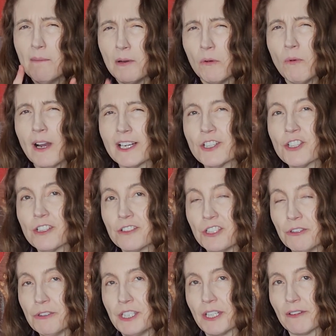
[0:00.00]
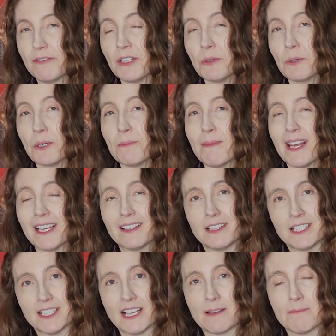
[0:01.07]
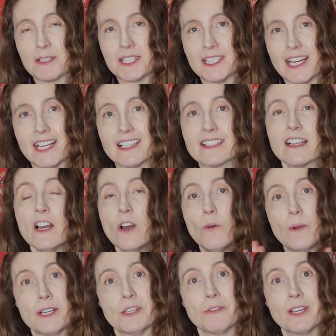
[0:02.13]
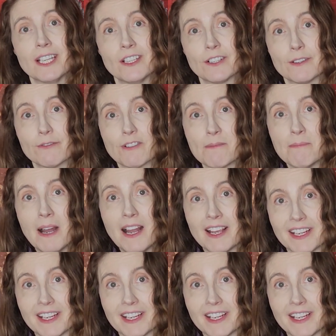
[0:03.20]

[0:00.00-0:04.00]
why should you, dear viewer, make the same mistakes when you can learn from mine?